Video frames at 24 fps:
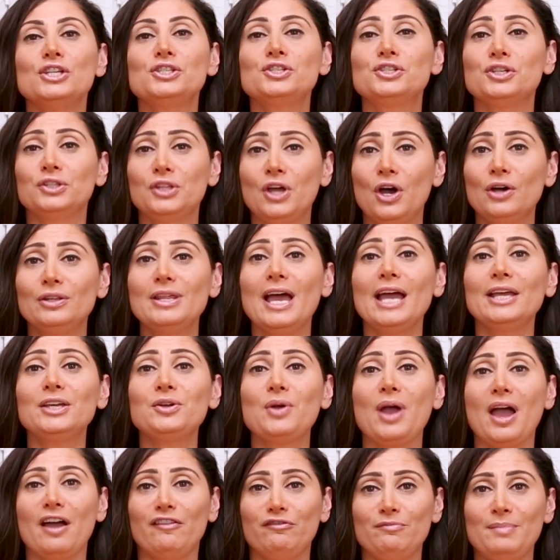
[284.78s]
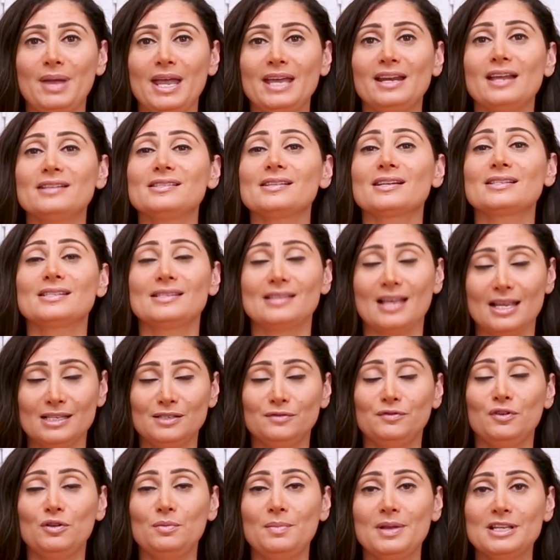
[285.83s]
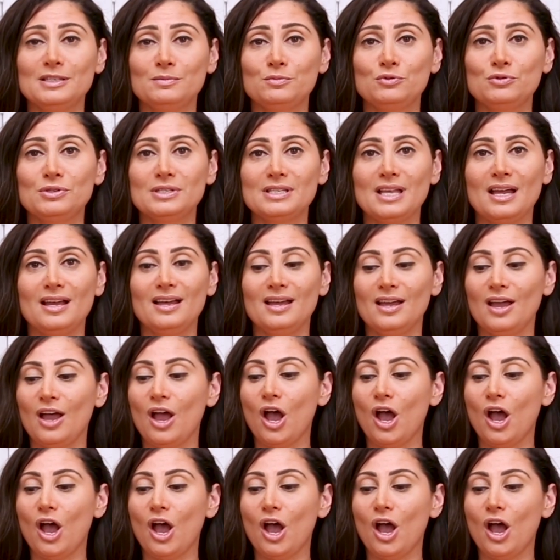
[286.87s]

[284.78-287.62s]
To know that you have made a successful basboussa,